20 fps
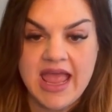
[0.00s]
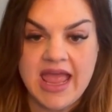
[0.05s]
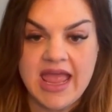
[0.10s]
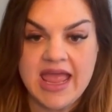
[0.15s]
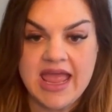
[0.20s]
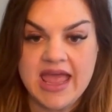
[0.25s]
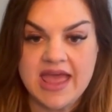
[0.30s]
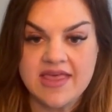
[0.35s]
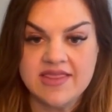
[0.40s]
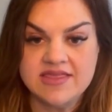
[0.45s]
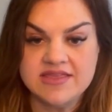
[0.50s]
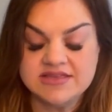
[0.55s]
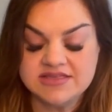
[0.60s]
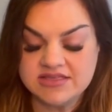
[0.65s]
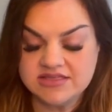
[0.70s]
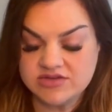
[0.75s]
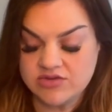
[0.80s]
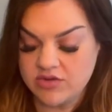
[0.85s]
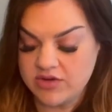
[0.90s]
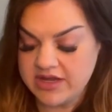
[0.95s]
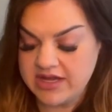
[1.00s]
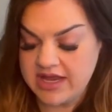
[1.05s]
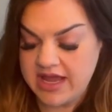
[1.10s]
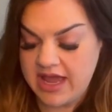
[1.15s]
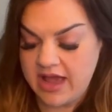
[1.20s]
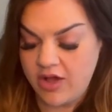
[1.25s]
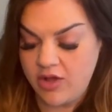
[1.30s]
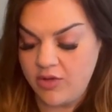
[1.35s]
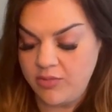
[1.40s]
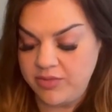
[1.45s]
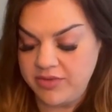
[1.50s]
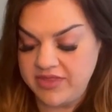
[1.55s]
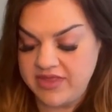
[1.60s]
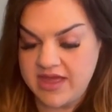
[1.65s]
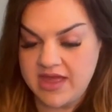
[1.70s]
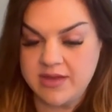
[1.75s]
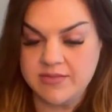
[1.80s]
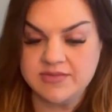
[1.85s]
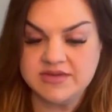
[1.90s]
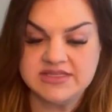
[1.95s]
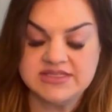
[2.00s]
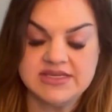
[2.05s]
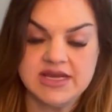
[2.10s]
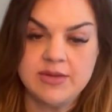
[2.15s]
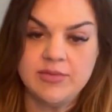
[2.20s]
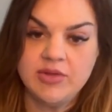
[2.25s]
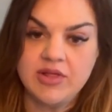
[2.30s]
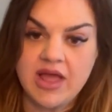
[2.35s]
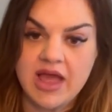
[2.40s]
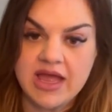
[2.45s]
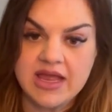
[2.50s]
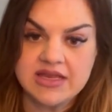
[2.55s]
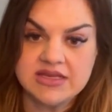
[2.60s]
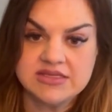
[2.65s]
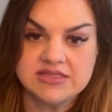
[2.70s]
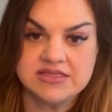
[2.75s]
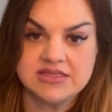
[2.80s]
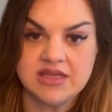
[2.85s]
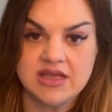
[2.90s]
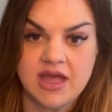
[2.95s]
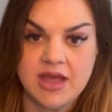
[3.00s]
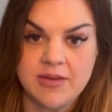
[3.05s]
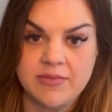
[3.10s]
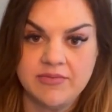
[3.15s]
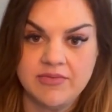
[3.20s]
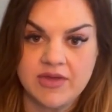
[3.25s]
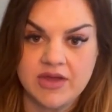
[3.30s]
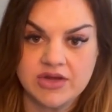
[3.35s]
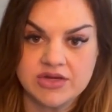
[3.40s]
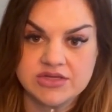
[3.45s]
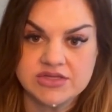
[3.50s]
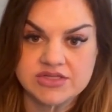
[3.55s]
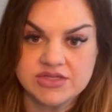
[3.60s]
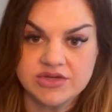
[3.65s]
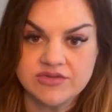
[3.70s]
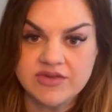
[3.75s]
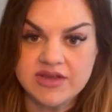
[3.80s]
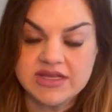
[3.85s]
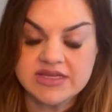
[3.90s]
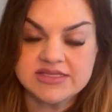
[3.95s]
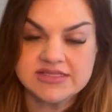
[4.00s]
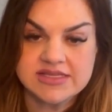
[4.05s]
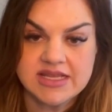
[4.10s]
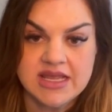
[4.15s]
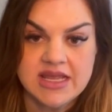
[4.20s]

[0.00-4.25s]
And this is going to help them stabilize her cervix